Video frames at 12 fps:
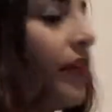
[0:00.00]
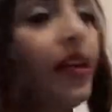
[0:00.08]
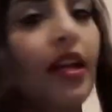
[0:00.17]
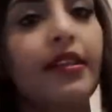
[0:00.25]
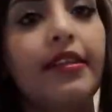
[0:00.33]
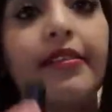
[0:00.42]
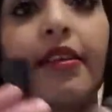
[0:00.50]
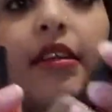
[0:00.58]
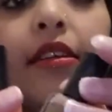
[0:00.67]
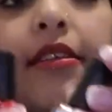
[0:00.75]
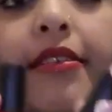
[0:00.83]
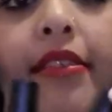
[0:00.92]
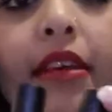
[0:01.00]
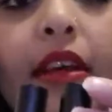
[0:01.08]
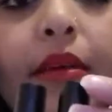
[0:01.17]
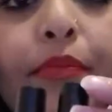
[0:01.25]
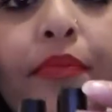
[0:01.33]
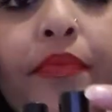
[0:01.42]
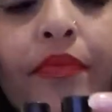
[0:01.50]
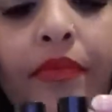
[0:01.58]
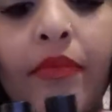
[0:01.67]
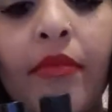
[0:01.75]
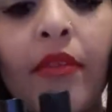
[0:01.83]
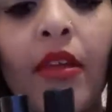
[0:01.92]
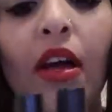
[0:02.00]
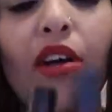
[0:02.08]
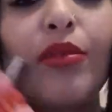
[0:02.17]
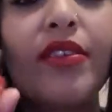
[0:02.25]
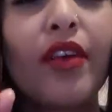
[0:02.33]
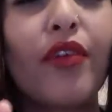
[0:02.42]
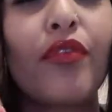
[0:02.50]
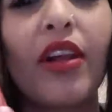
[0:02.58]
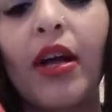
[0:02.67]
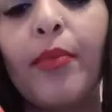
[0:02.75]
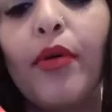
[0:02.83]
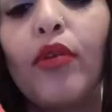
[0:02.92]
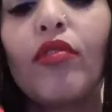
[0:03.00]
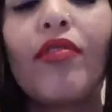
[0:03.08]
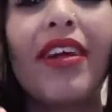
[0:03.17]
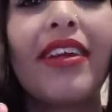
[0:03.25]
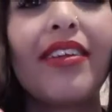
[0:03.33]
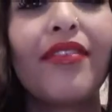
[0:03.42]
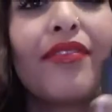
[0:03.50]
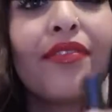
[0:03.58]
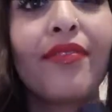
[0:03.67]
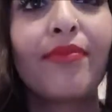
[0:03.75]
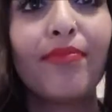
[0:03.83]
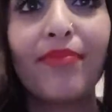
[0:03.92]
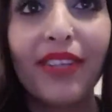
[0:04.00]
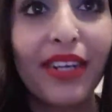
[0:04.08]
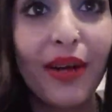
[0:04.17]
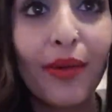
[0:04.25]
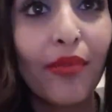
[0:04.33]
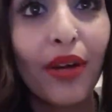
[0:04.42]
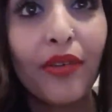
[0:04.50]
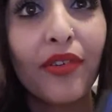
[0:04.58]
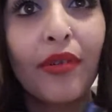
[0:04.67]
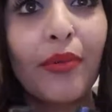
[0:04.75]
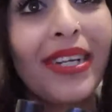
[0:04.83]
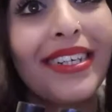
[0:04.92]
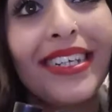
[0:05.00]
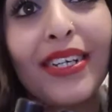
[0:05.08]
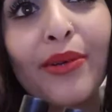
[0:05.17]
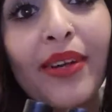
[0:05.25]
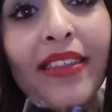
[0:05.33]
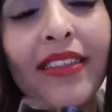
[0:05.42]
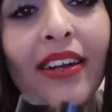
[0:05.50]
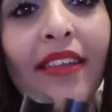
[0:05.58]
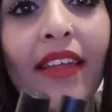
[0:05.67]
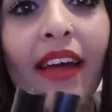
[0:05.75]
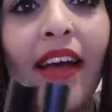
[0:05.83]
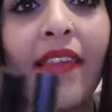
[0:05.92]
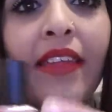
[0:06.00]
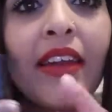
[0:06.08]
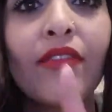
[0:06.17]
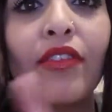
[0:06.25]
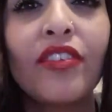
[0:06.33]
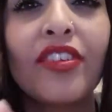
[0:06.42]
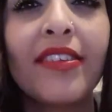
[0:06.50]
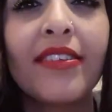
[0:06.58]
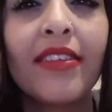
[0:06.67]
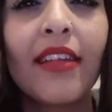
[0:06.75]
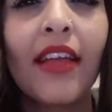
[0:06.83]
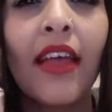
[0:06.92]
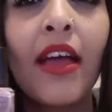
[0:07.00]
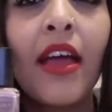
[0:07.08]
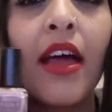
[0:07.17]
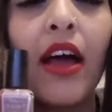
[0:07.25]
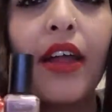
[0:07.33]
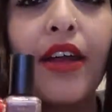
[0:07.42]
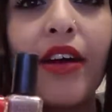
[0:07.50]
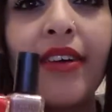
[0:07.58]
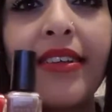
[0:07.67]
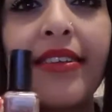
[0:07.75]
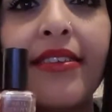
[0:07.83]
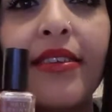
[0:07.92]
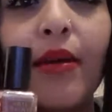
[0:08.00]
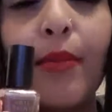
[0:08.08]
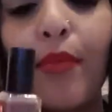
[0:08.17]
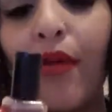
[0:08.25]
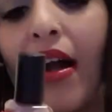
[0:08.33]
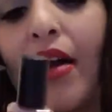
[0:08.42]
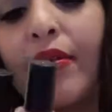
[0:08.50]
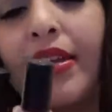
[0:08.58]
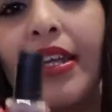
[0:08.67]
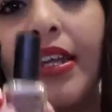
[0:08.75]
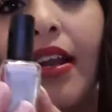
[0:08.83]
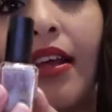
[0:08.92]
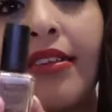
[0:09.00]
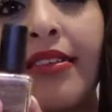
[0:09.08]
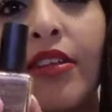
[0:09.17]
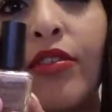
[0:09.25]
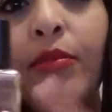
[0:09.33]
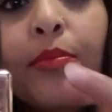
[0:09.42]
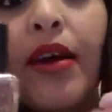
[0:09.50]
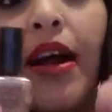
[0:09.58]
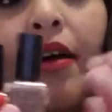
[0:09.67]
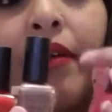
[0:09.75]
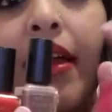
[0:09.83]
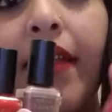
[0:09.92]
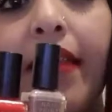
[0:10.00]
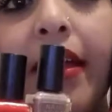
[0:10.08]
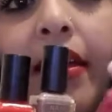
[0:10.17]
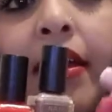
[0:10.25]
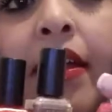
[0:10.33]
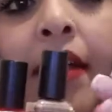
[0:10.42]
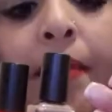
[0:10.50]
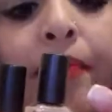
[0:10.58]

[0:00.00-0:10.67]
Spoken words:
really like these colours. I always go for like a bold red if, you know, I'm going to a wedding or anything like that. And then I've got just like a nice browny, subtle brown. And then